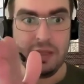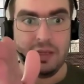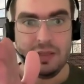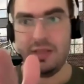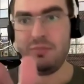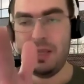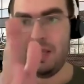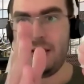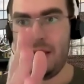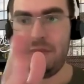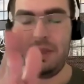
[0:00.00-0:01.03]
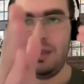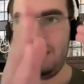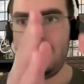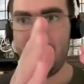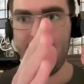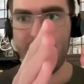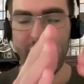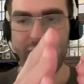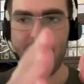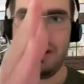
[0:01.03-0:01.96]
This plugin can be
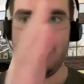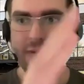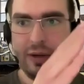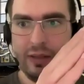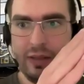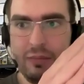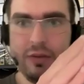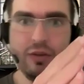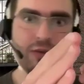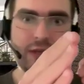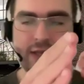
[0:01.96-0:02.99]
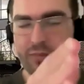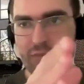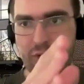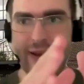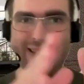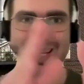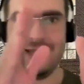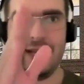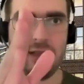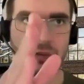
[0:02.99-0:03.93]
implemented by a different team, so they simply provide
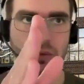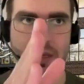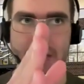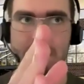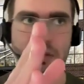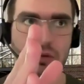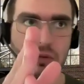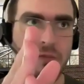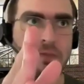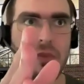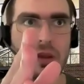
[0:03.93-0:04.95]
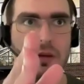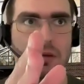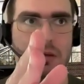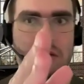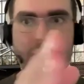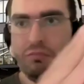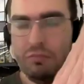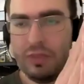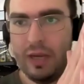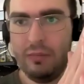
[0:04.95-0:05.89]
connector, for example, to
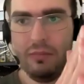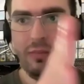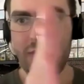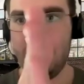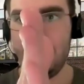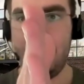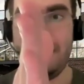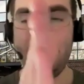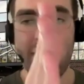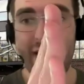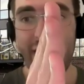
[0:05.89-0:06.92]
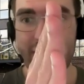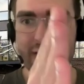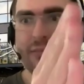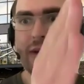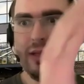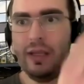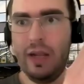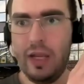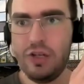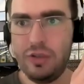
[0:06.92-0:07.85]
some API, some
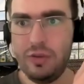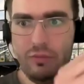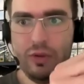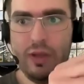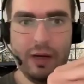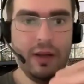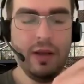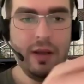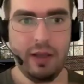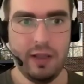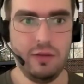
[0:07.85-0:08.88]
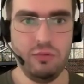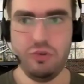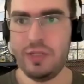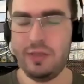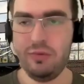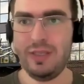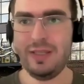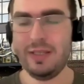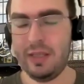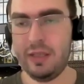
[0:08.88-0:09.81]
integration, whatever. And you just use
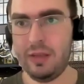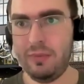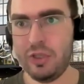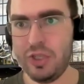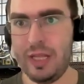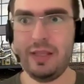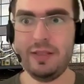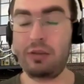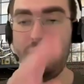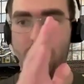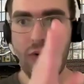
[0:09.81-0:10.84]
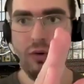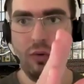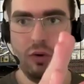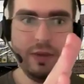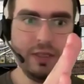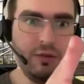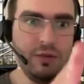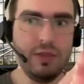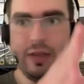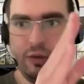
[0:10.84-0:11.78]
the standard functionality that you always
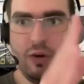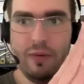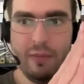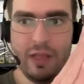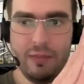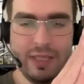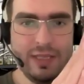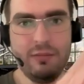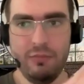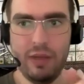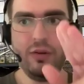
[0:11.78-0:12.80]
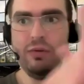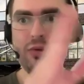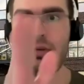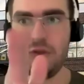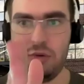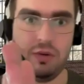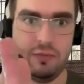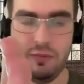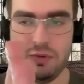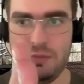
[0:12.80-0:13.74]
use, that you are familiar with, but you are not concerned,
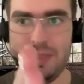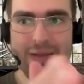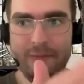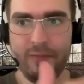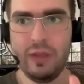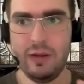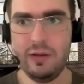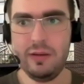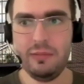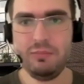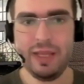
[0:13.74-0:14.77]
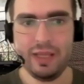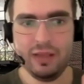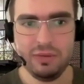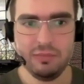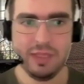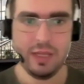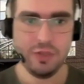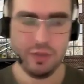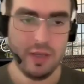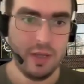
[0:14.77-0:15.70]
of course, with plugin implementation.